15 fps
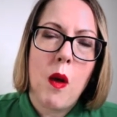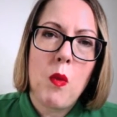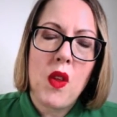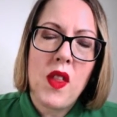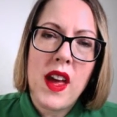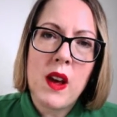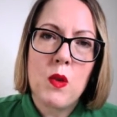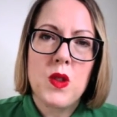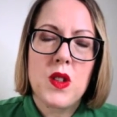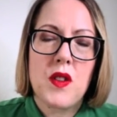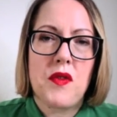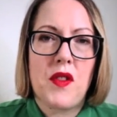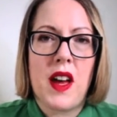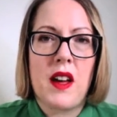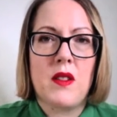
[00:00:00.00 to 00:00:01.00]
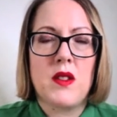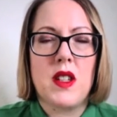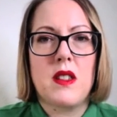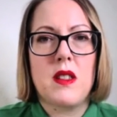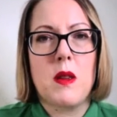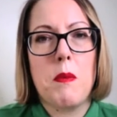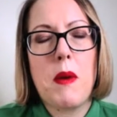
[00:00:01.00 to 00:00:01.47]
And what they also
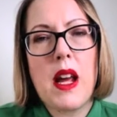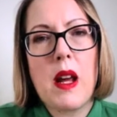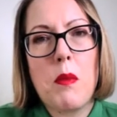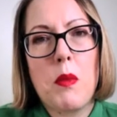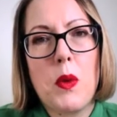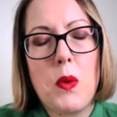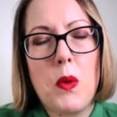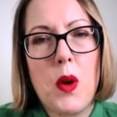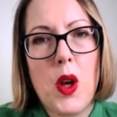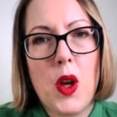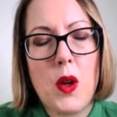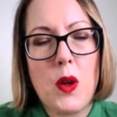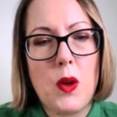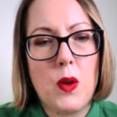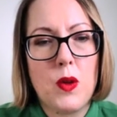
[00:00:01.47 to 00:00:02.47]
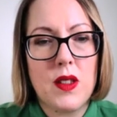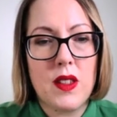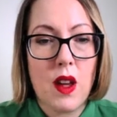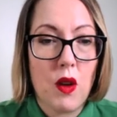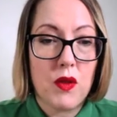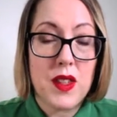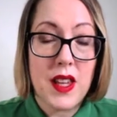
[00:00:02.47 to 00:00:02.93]
found is the people who
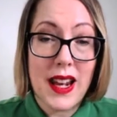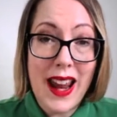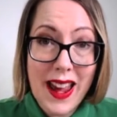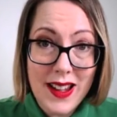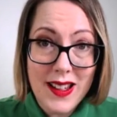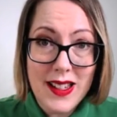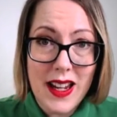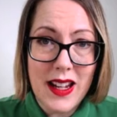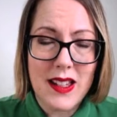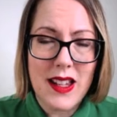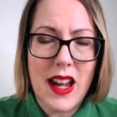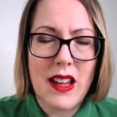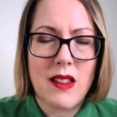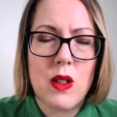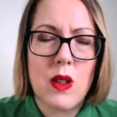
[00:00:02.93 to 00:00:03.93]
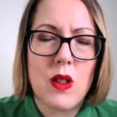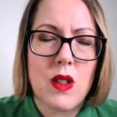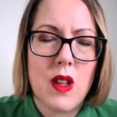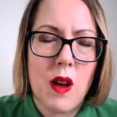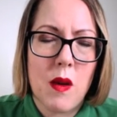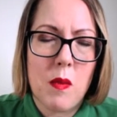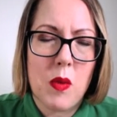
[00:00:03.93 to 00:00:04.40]
self-selected into
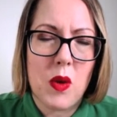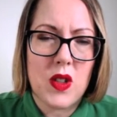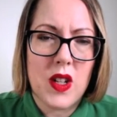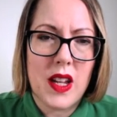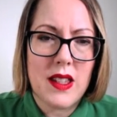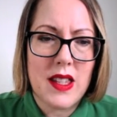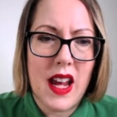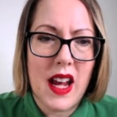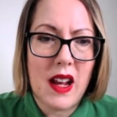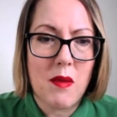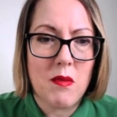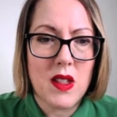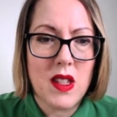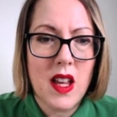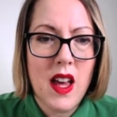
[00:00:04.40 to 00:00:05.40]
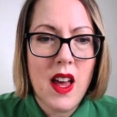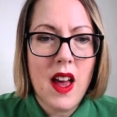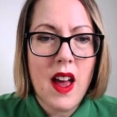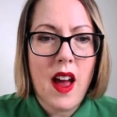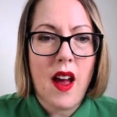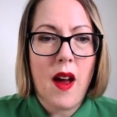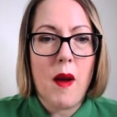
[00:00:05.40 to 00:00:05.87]
certain project teams
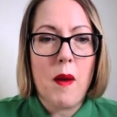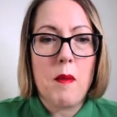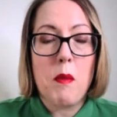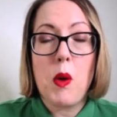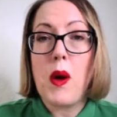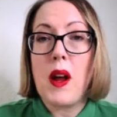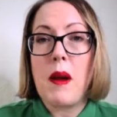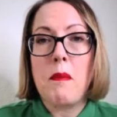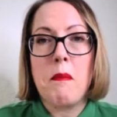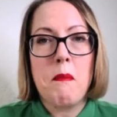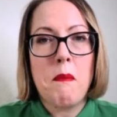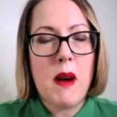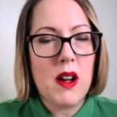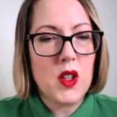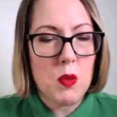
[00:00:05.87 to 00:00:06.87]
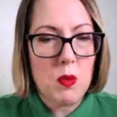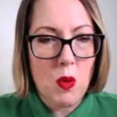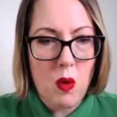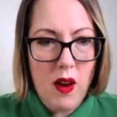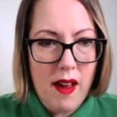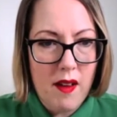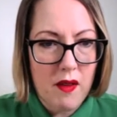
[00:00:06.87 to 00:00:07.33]
put in much
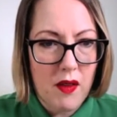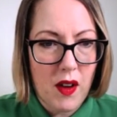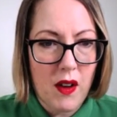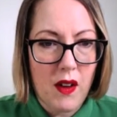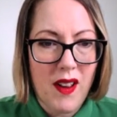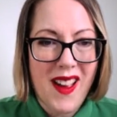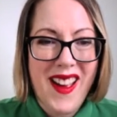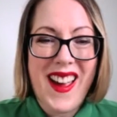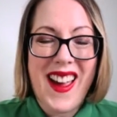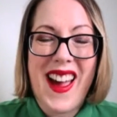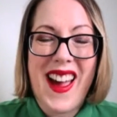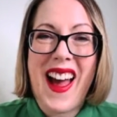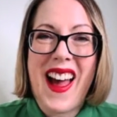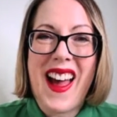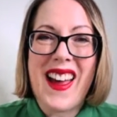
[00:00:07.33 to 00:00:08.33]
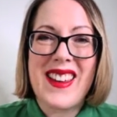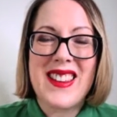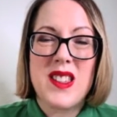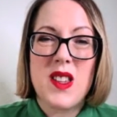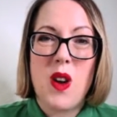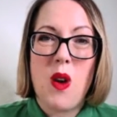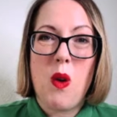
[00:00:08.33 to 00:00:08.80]
more effort.
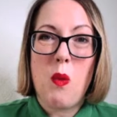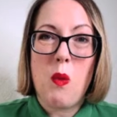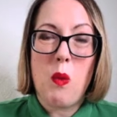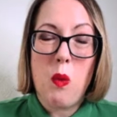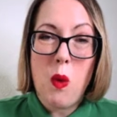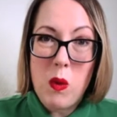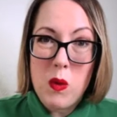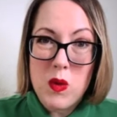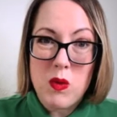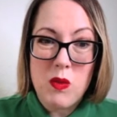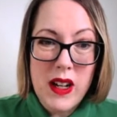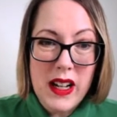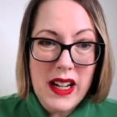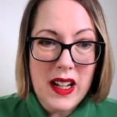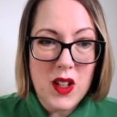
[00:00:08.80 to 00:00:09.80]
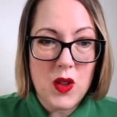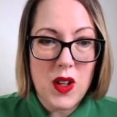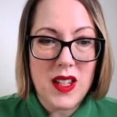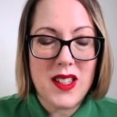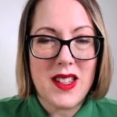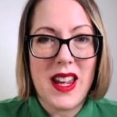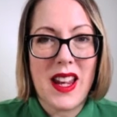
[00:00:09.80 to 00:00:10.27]
And what was really
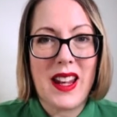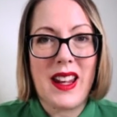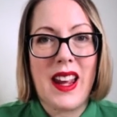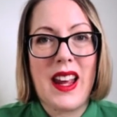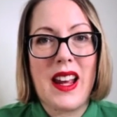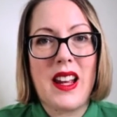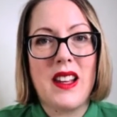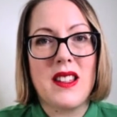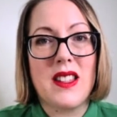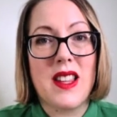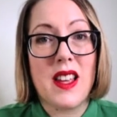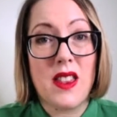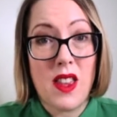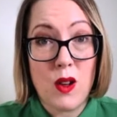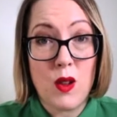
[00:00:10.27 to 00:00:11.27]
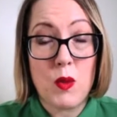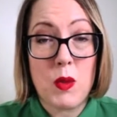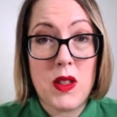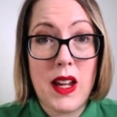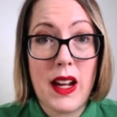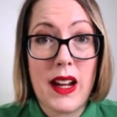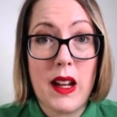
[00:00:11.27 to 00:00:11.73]
interesting is that those
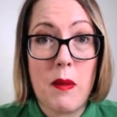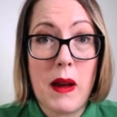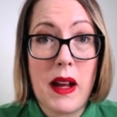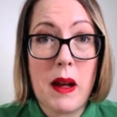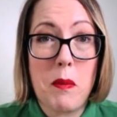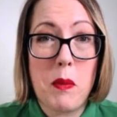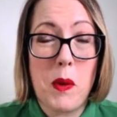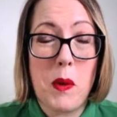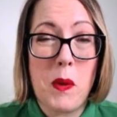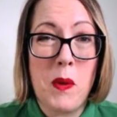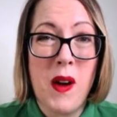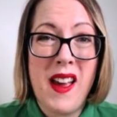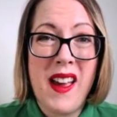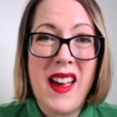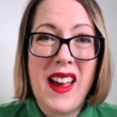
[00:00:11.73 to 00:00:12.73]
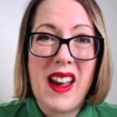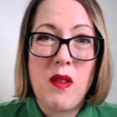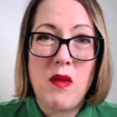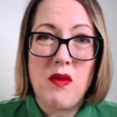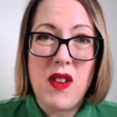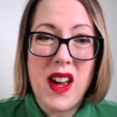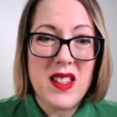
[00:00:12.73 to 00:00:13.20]
particular people
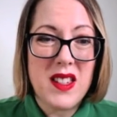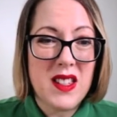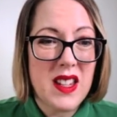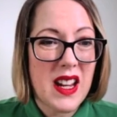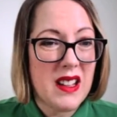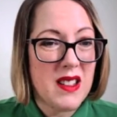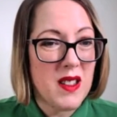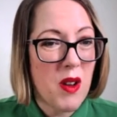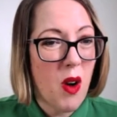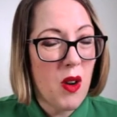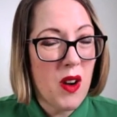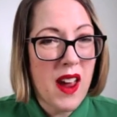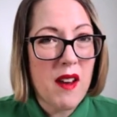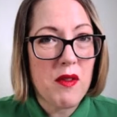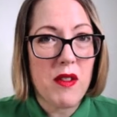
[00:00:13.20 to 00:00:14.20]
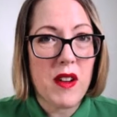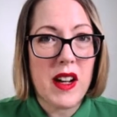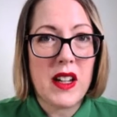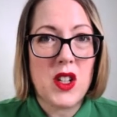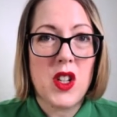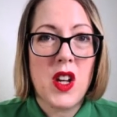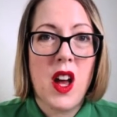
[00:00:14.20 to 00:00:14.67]
invested on
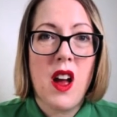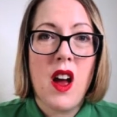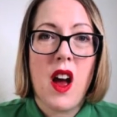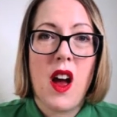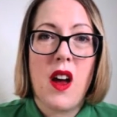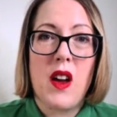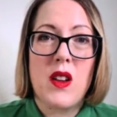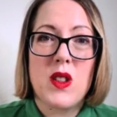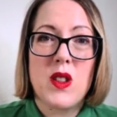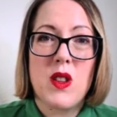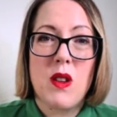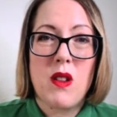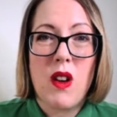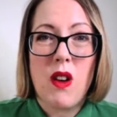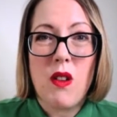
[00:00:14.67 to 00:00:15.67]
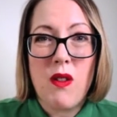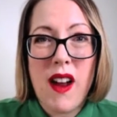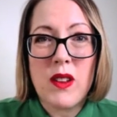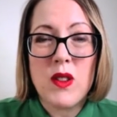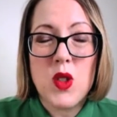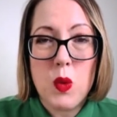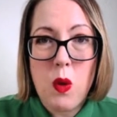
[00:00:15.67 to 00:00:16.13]
average
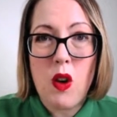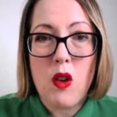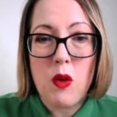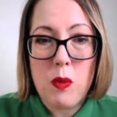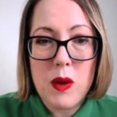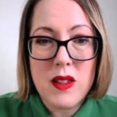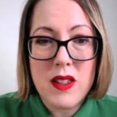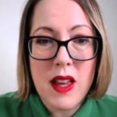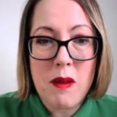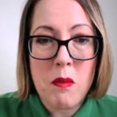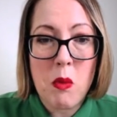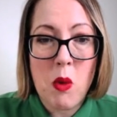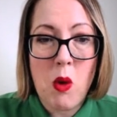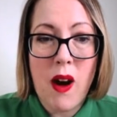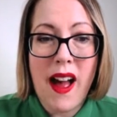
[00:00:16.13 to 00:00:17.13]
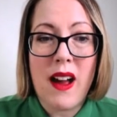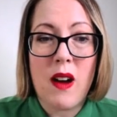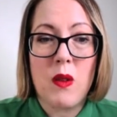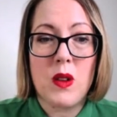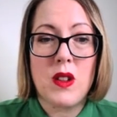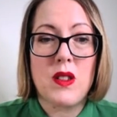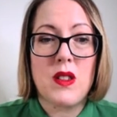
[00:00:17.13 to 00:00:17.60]
around 12% more
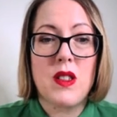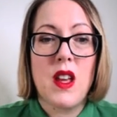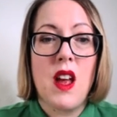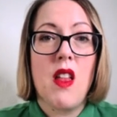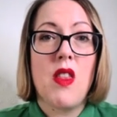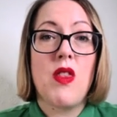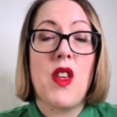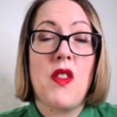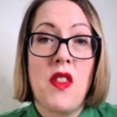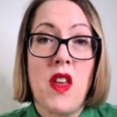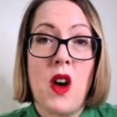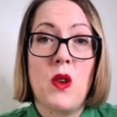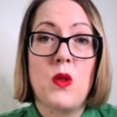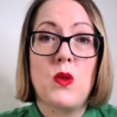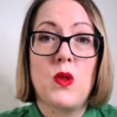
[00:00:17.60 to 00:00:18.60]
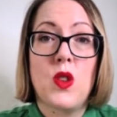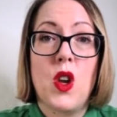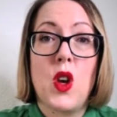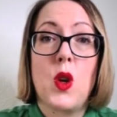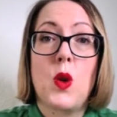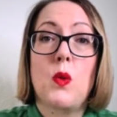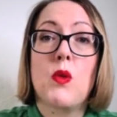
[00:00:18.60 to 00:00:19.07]
hours than those
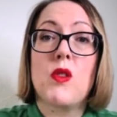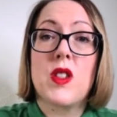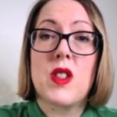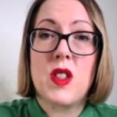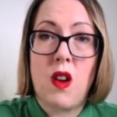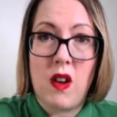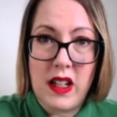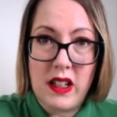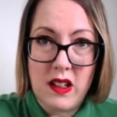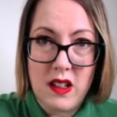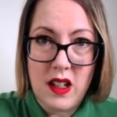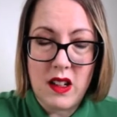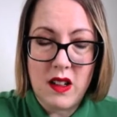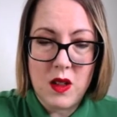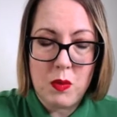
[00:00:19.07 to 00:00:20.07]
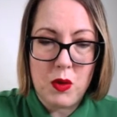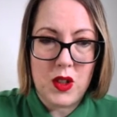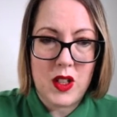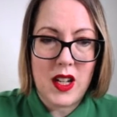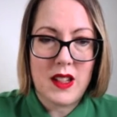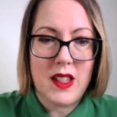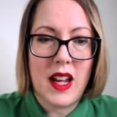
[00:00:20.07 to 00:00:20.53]
who were assigned into
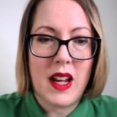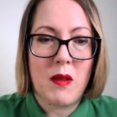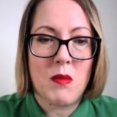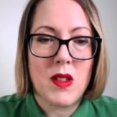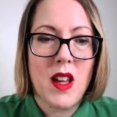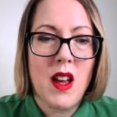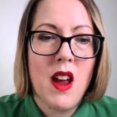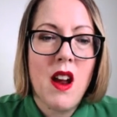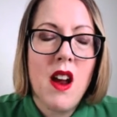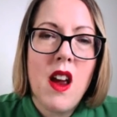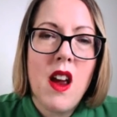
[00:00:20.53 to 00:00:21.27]
project teams.